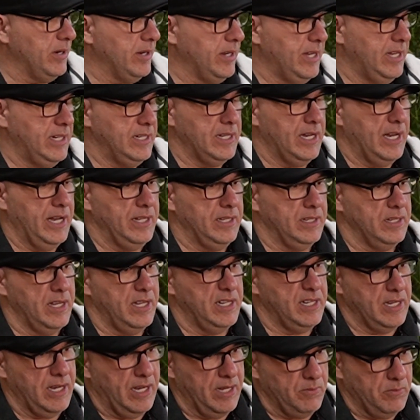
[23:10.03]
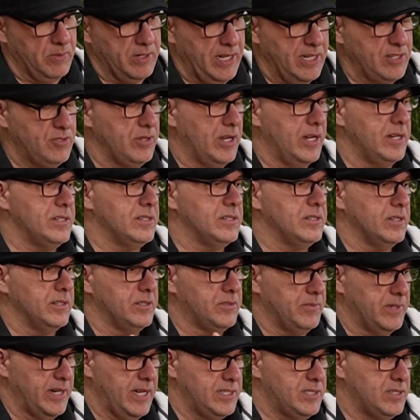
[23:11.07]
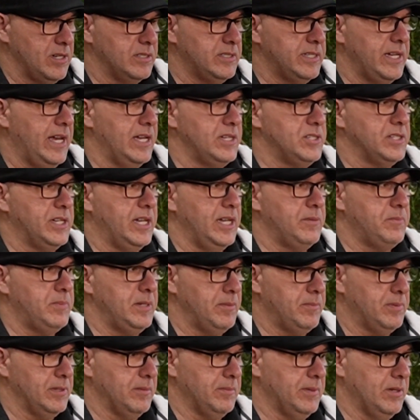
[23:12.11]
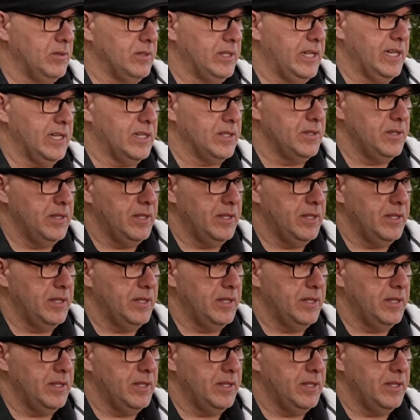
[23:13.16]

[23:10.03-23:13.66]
And when I start to educate people about like,